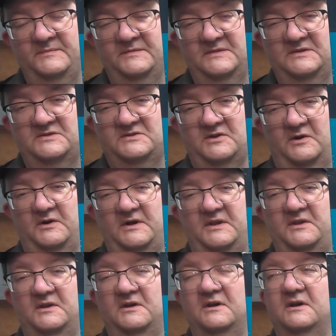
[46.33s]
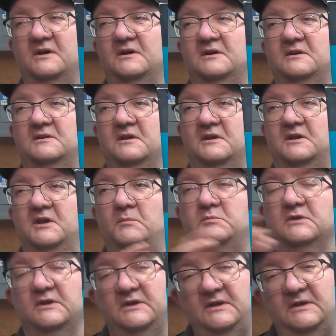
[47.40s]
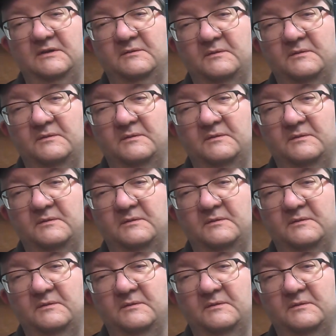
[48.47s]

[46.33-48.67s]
So and the Ghibli,